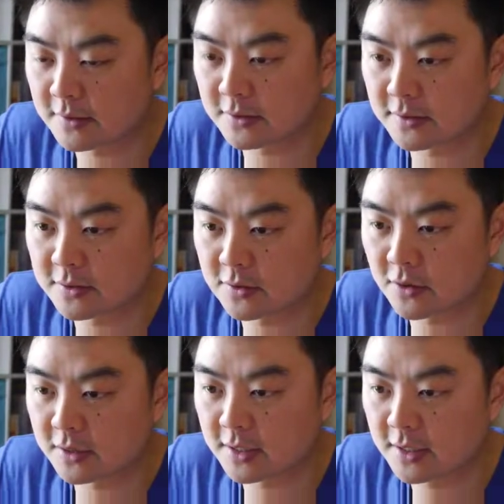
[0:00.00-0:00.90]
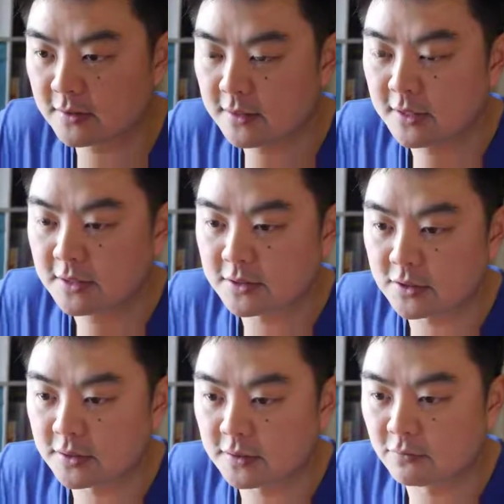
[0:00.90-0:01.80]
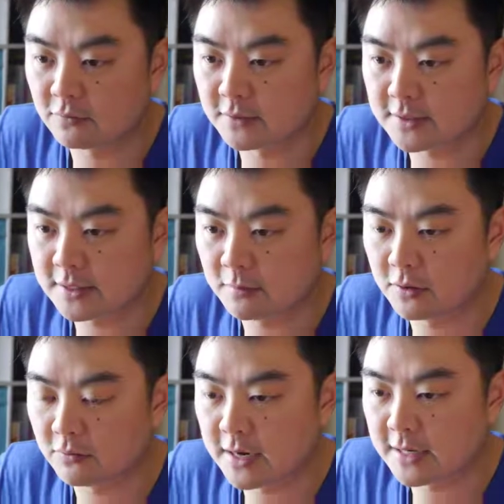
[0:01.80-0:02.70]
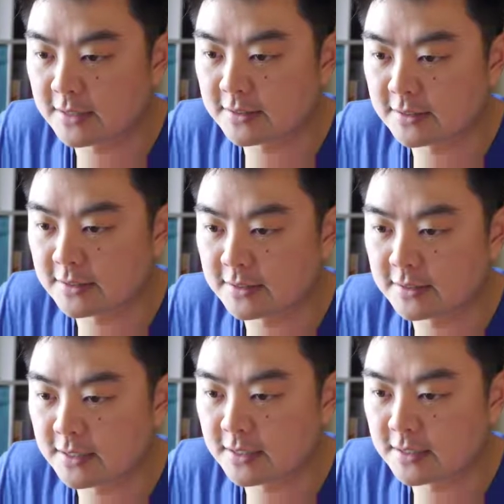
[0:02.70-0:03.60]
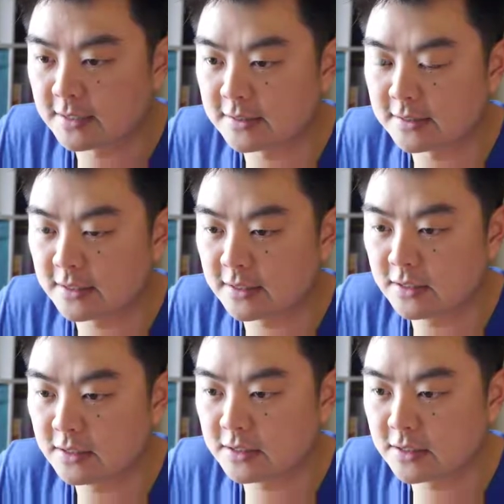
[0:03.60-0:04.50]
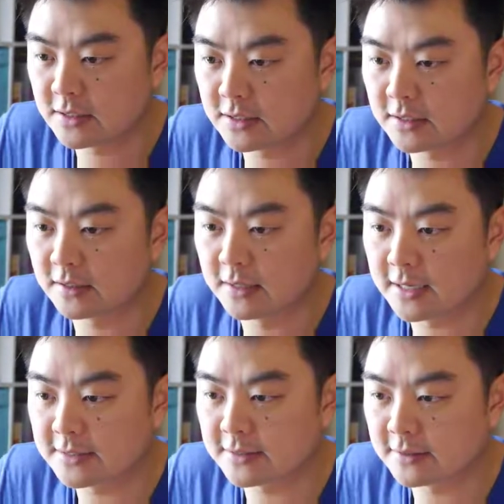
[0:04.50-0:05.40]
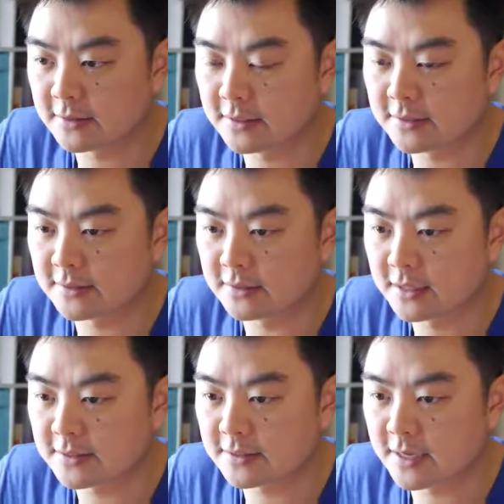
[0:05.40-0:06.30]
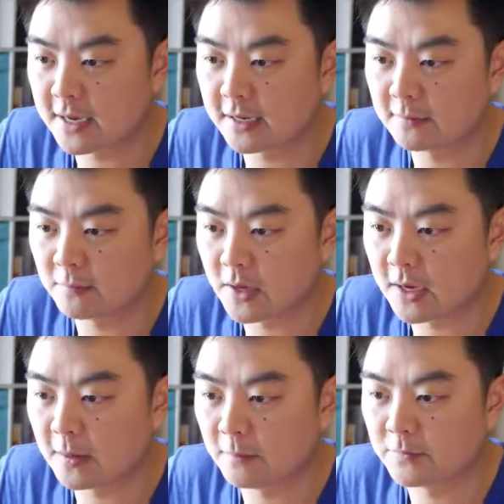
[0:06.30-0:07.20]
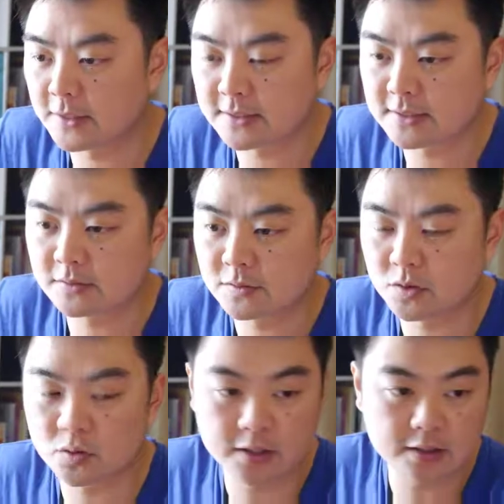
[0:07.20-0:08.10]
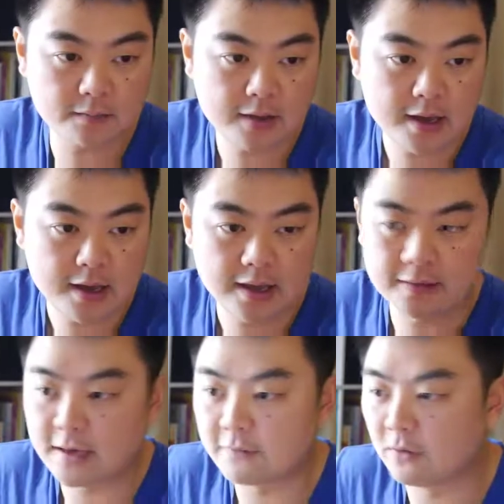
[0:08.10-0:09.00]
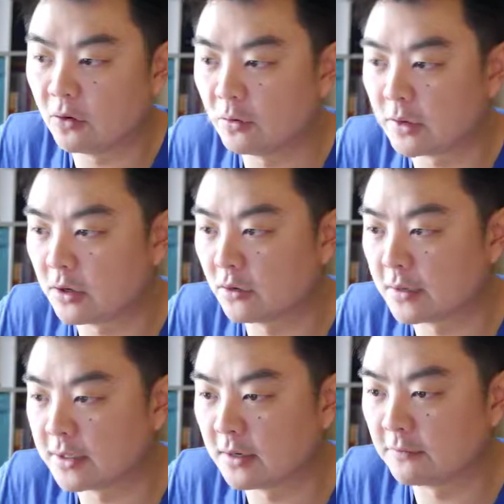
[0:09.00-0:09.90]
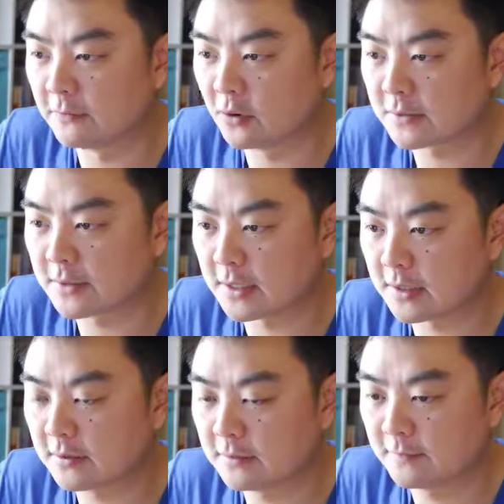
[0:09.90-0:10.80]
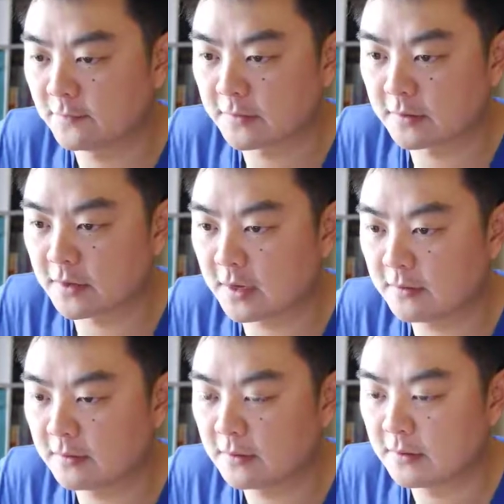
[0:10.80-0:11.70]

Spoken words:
in this code here, so the sum of the radiuses is indeed less than the distance between them, and therefore we're going to return false here. Okay.